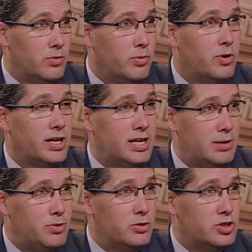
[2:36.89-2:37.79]
We want to
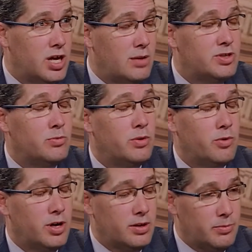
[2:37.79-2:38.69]
keep those jobs and we
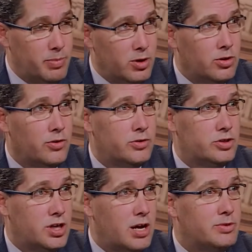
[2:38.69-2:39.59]
want to build on those
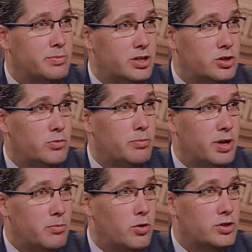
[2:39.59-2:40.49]
jobs and make sure we
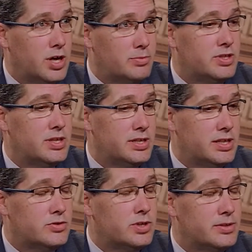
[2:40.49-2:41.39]
bring more jobs to the
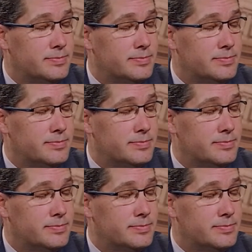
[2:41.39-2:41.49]
district